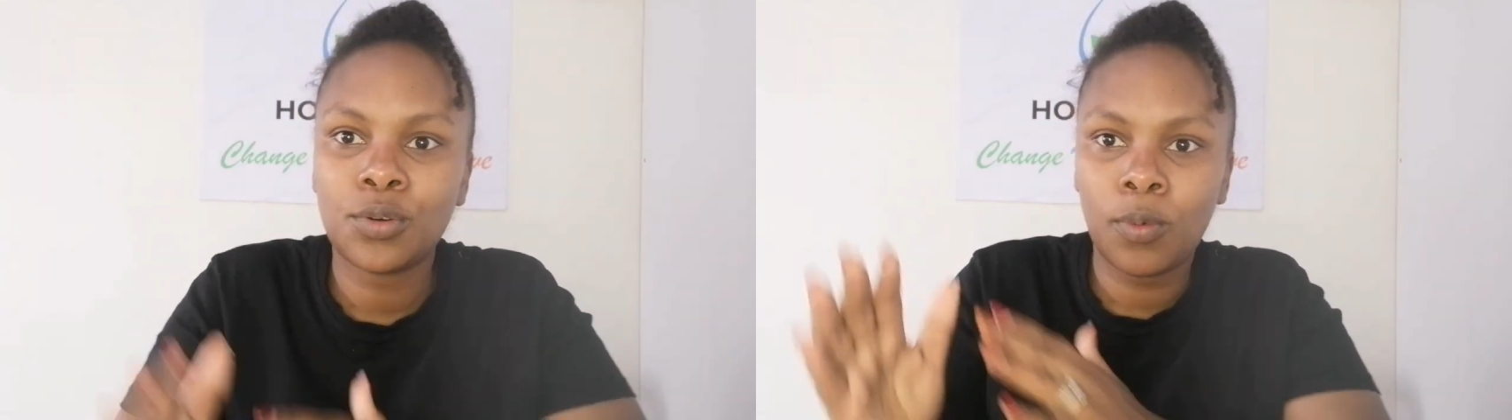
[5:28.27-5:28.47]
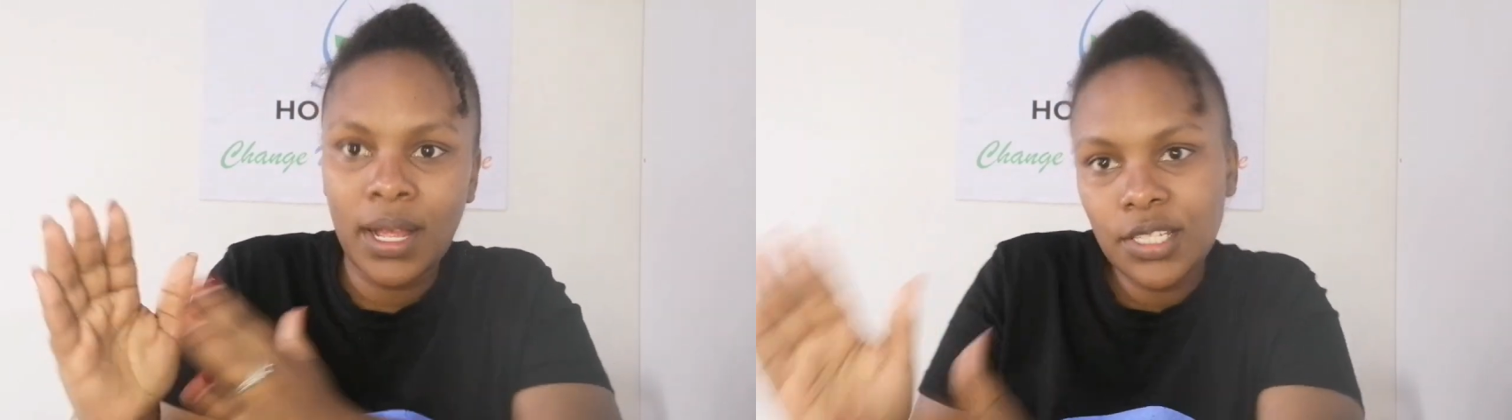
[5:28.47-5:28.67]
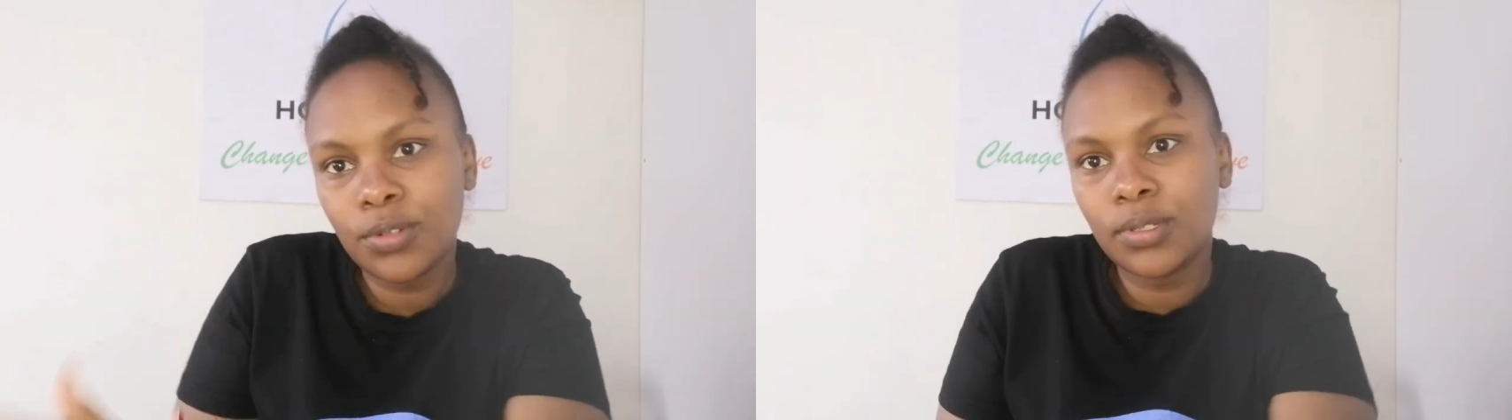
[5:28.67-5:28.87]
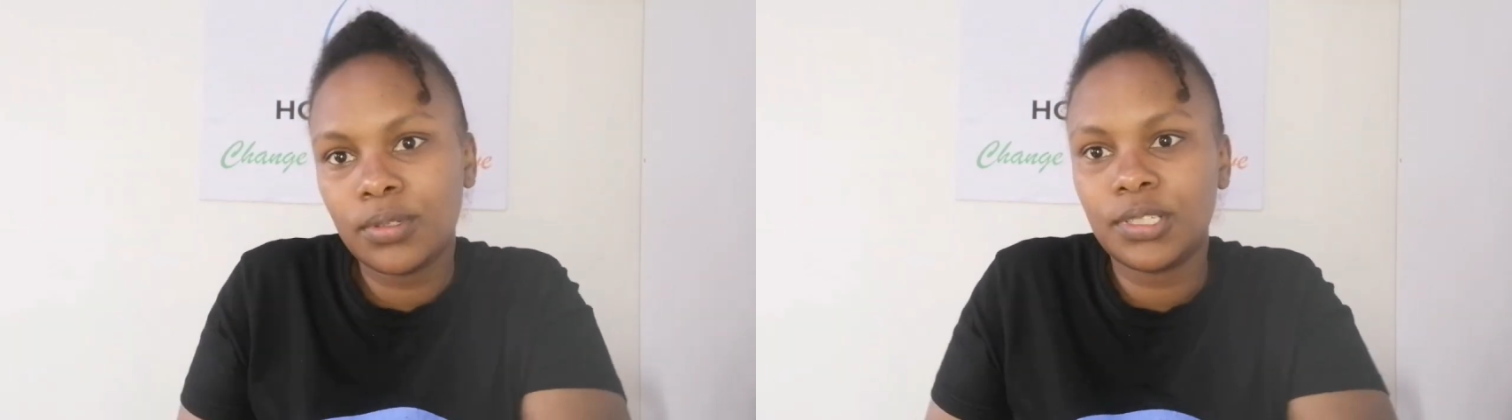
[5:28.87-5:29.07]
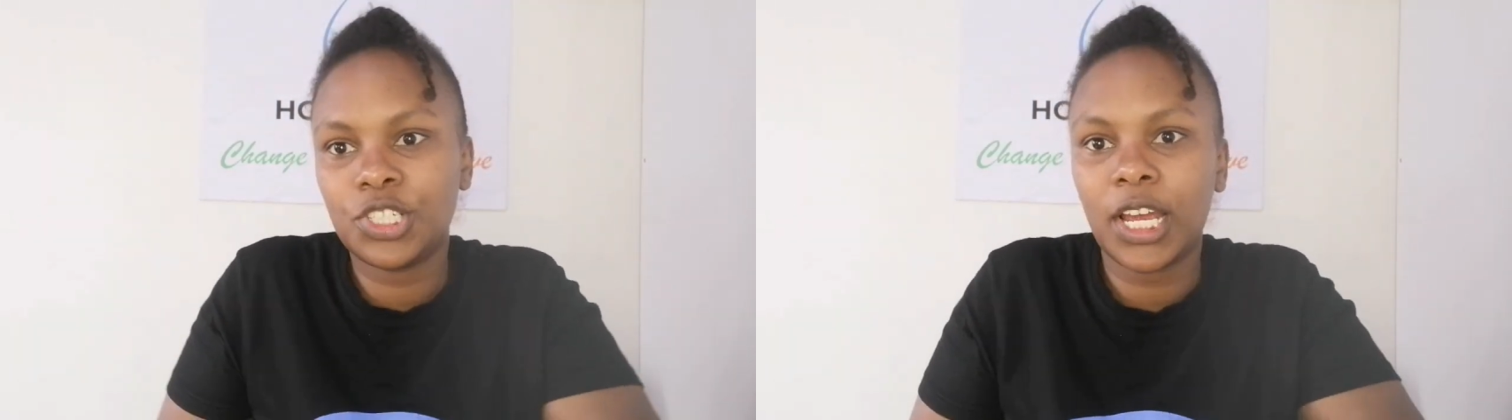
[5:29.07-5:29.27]
So once
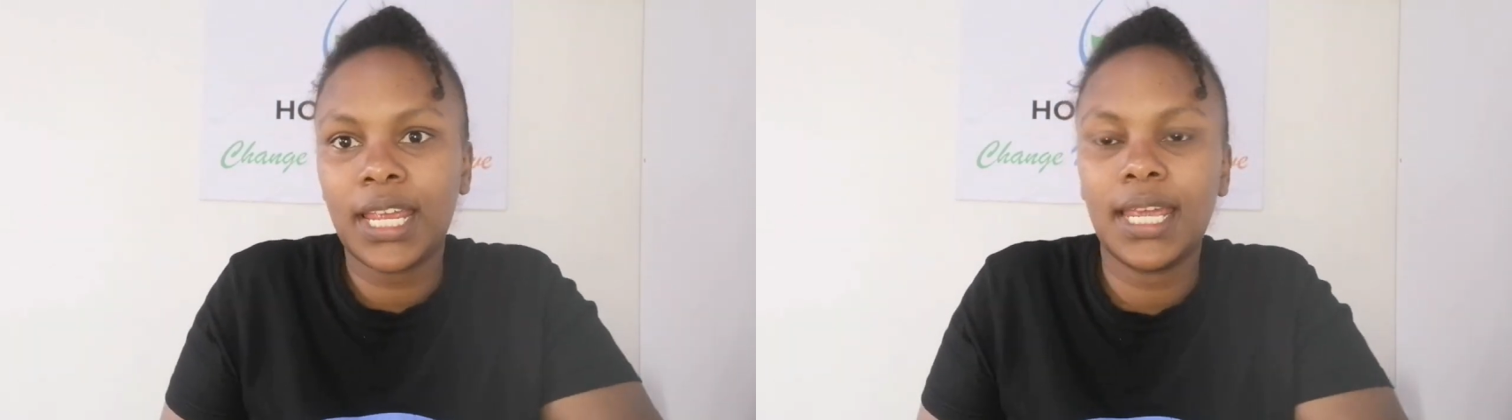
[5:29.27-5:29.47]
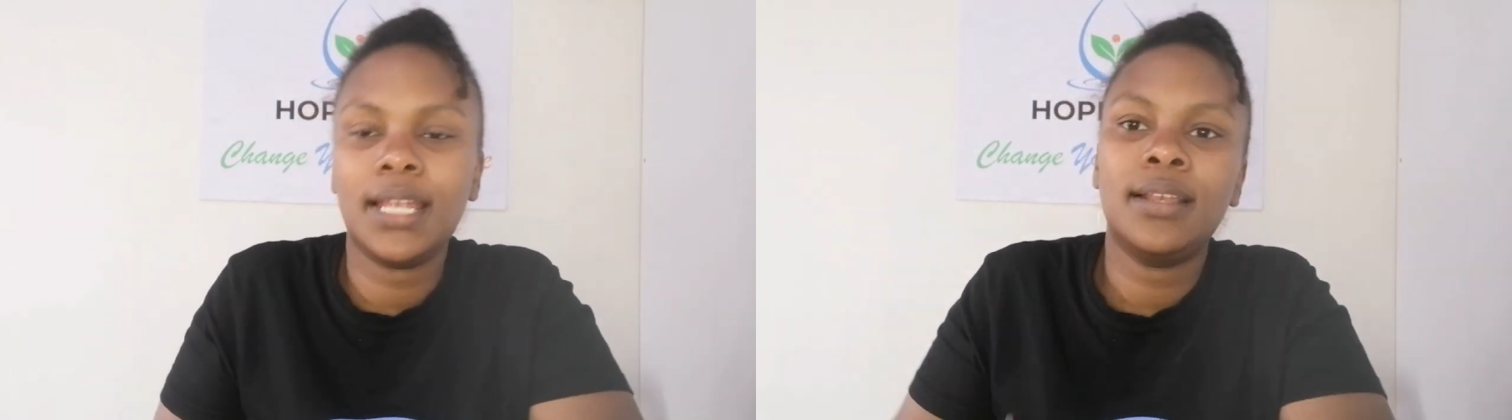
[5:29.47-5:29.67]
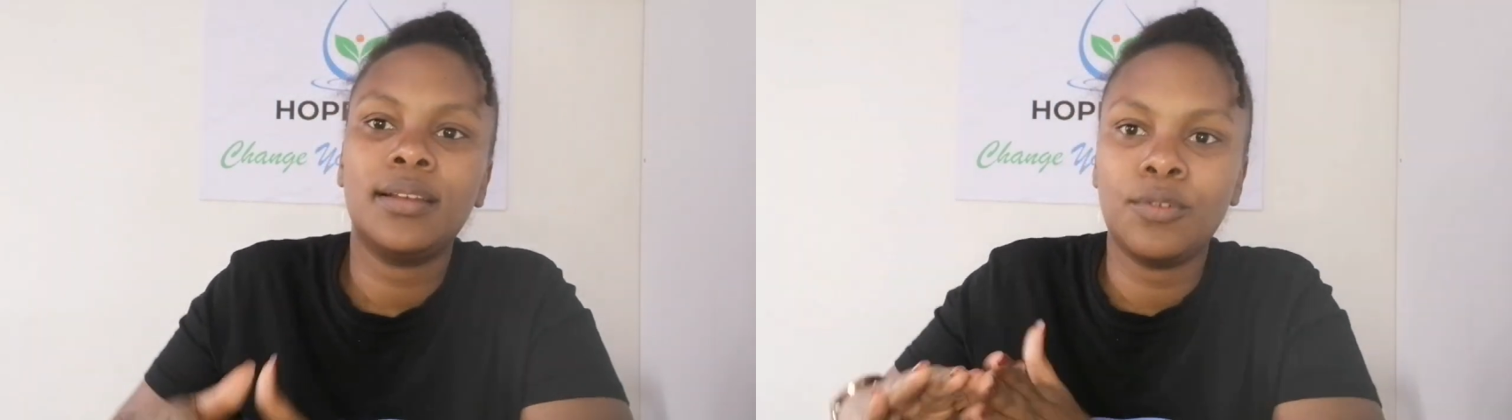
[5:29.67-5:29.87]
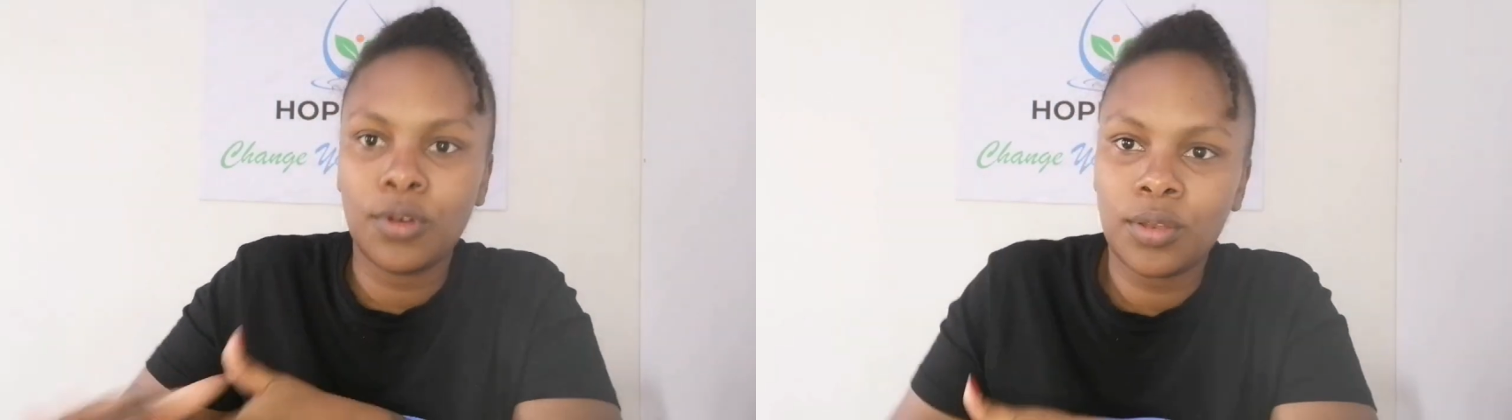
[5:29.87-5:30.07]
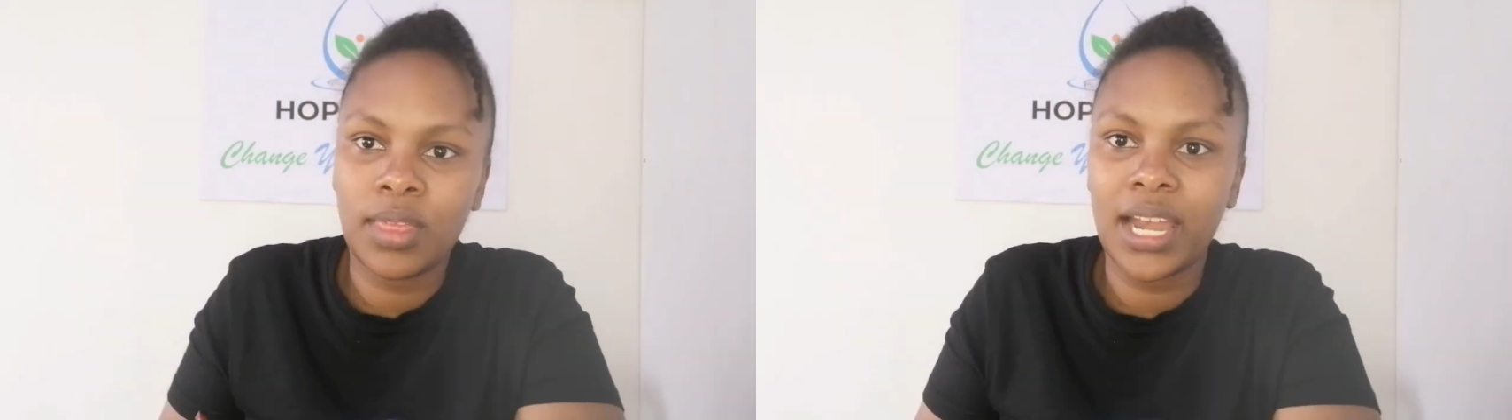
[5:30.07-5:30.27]
you check in,
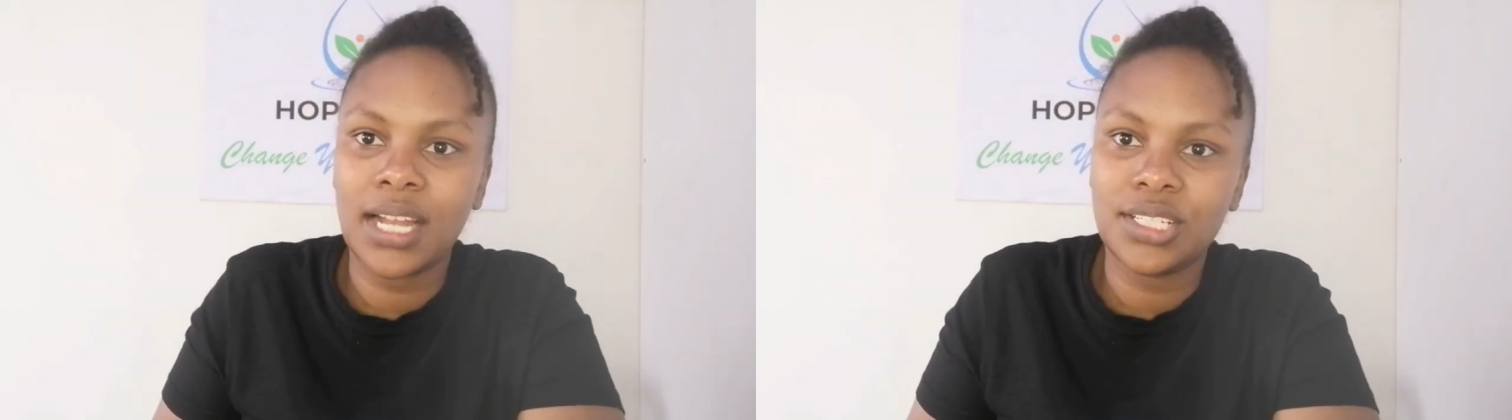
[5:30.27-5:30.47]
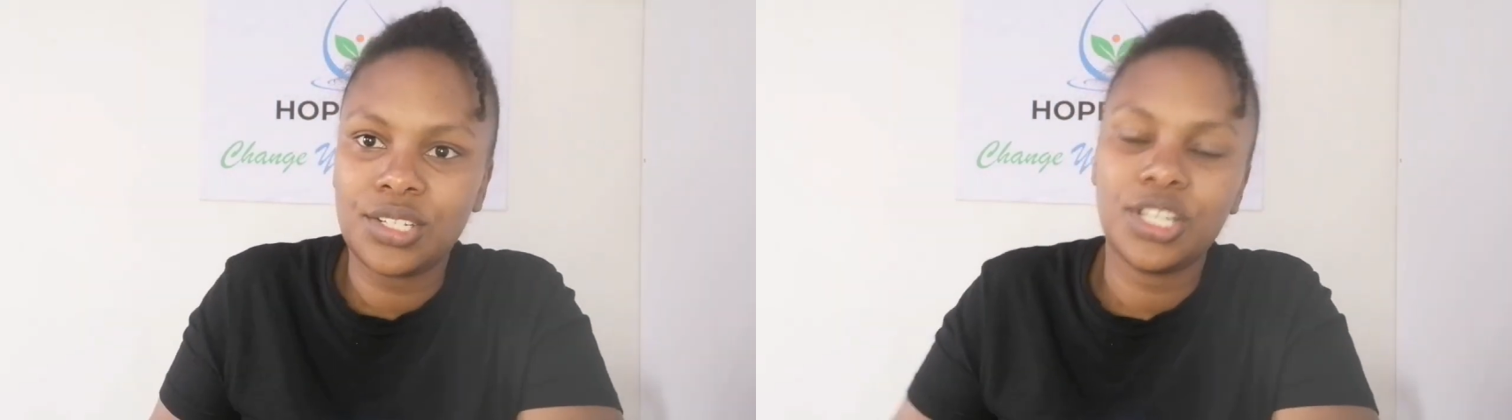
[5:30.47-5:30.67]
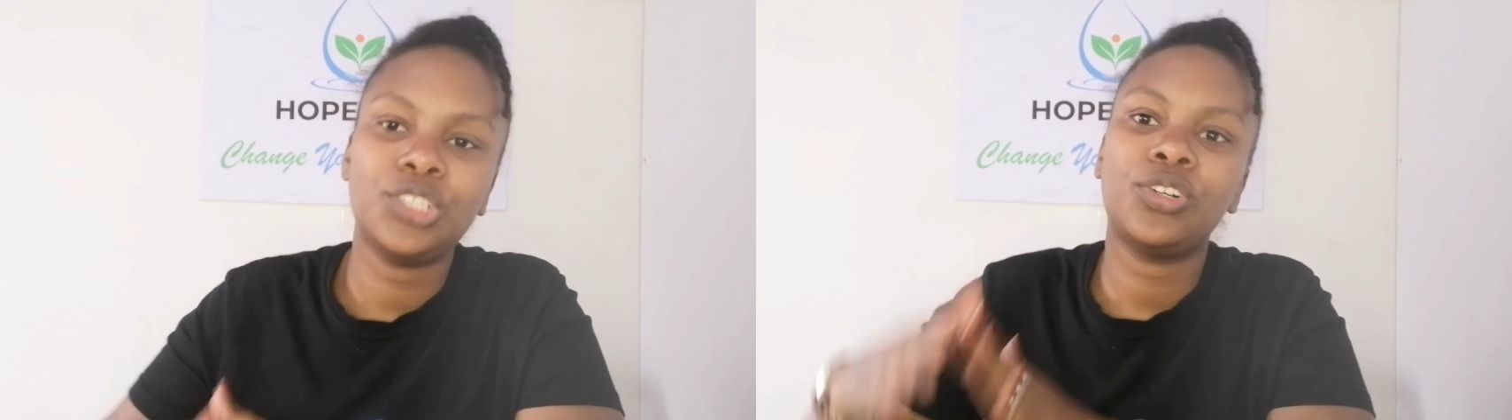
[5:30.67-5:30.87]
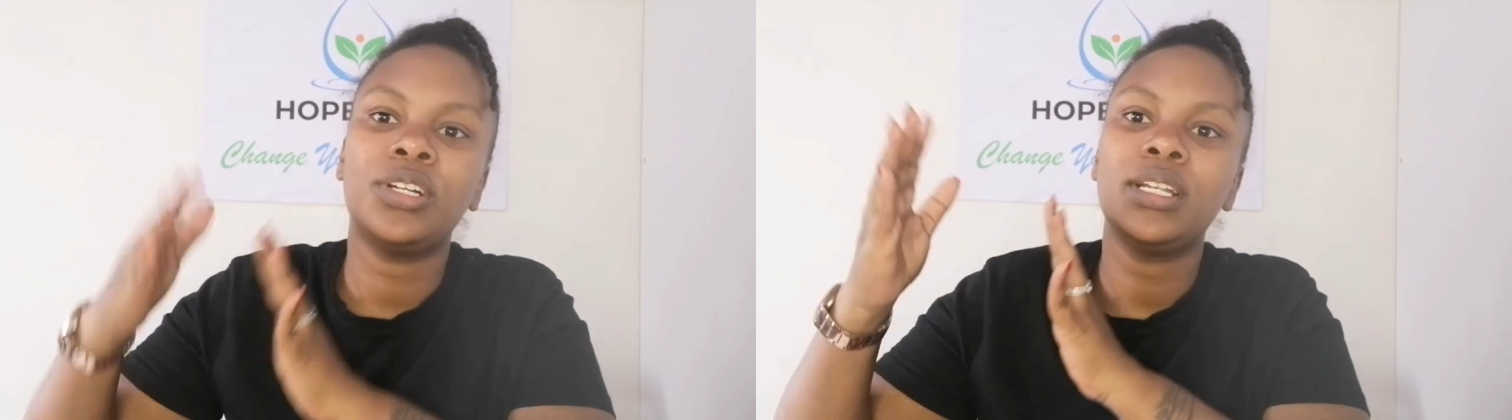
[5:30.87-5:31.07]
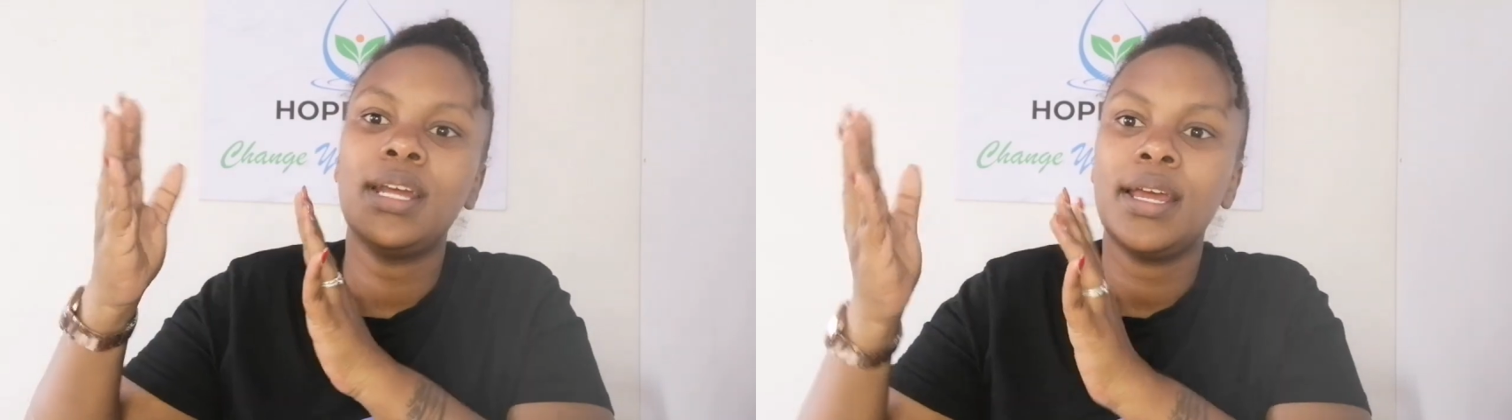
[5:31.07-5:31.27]
go through the
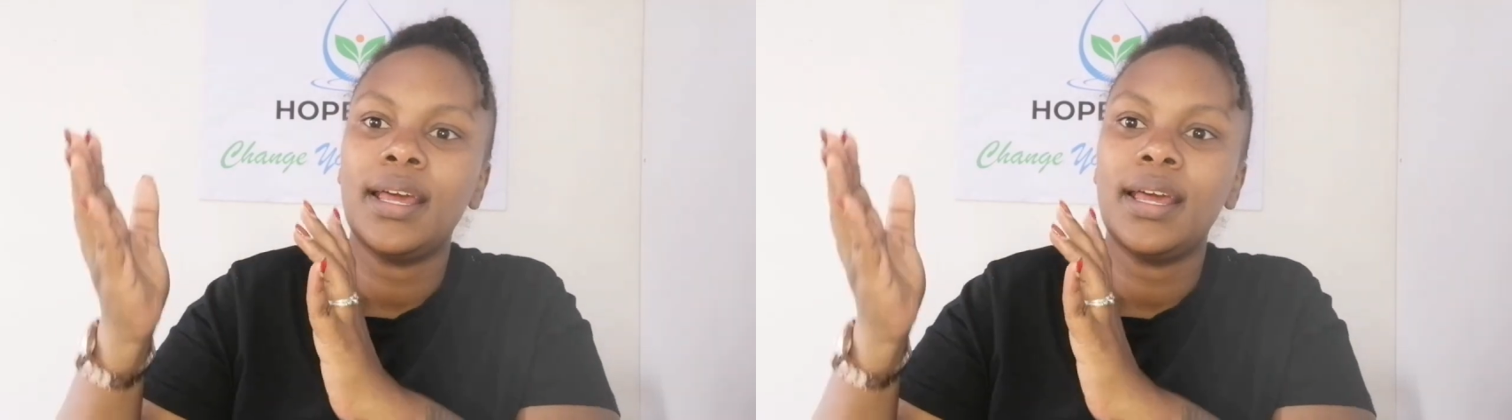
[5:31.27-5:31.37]
registration,